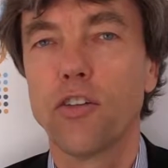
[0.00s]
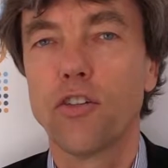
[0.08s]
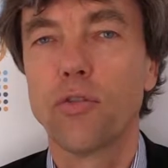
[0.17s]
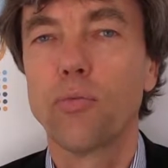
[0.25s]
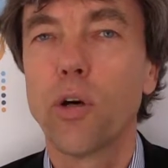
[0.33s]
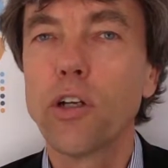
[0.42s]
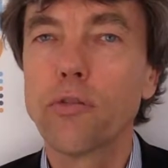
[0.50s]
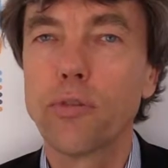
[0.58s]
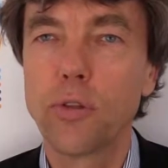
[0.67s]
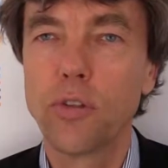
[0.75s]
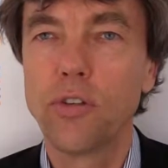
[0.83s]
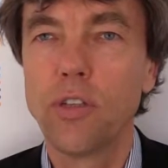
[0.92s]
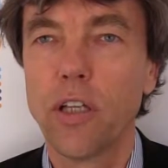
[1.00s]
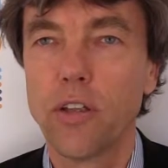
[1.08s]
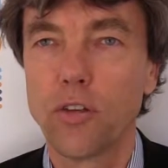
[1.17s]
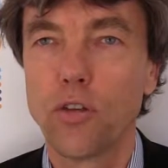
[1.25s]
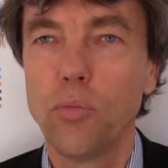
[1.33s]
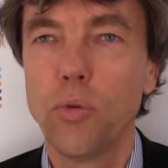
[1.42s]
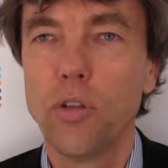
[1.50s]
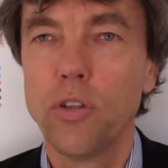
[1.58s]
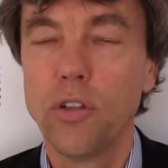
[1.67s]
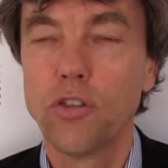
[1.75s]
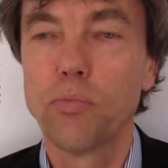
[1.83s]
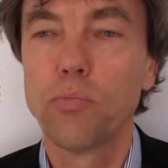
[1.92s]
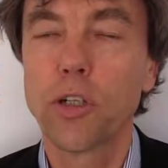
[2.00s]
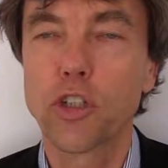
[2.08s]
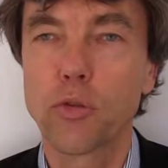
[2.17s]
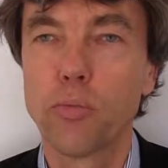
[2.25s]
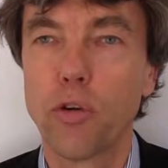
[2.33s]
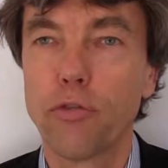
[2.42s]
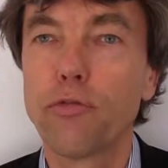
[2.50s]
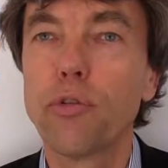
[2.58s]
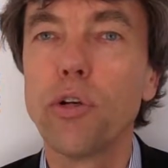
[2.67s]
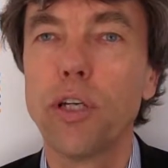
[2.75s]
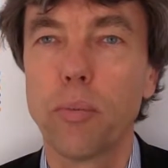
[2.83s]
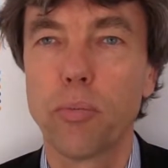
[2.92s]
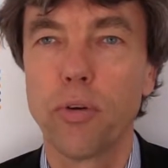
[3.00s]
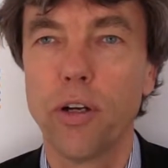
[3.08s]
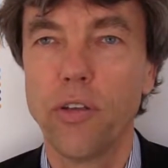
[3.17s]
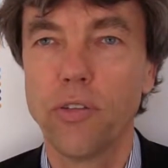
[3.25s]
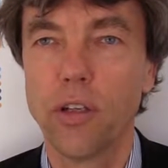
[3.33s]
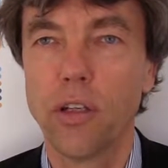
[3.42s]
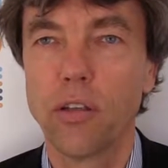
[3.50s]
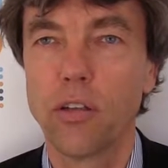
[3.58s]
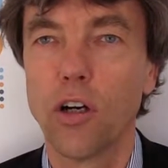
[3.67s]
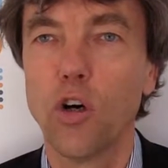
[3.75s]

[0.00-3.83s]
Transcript: it's wonderful to see that the community is much more fully embracing the